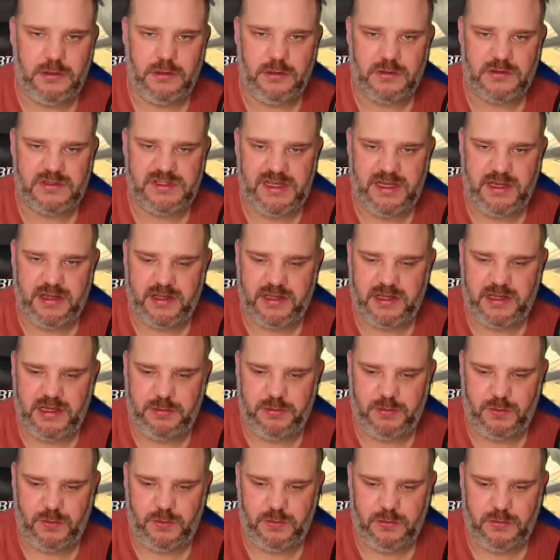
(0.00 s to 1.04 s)
Knocked out a
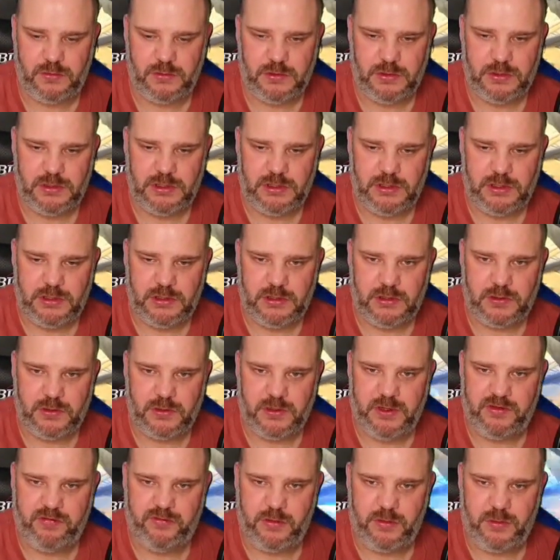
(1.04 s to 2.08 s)
couple,
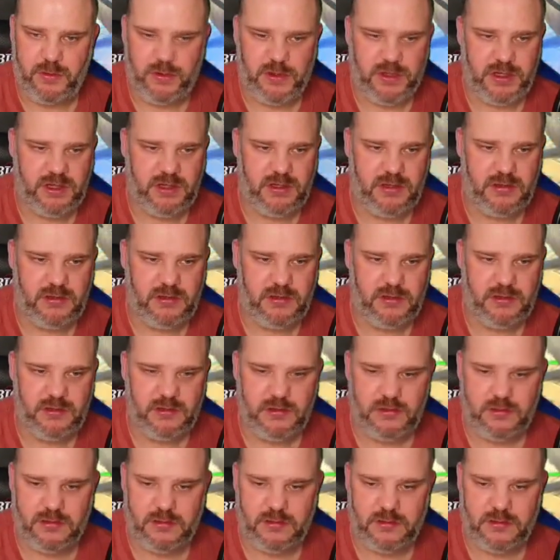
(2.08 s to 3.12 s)
not everybody.
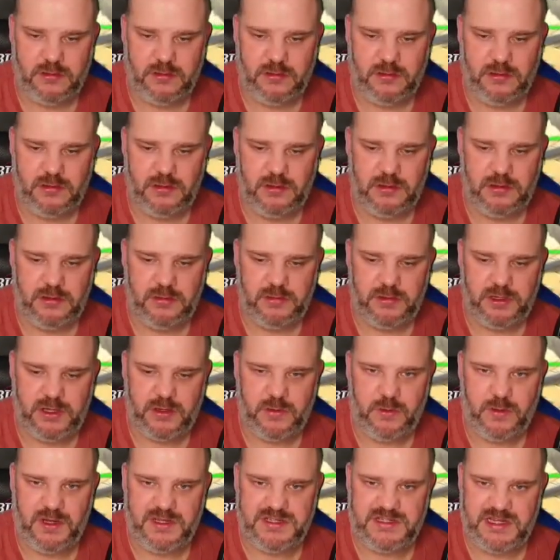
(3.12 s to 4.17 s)

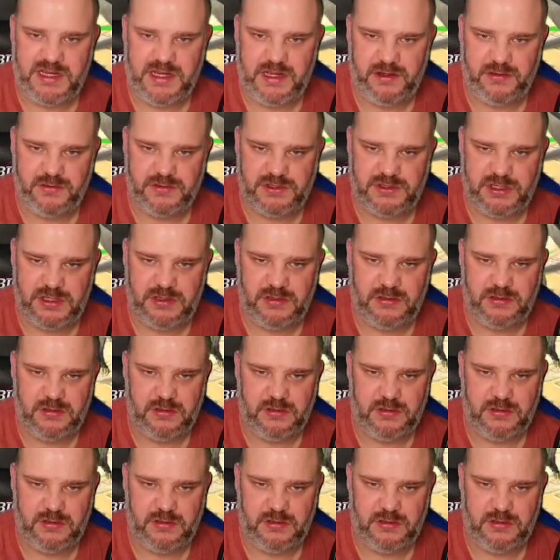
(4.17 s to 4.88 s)
They're quite slow, so.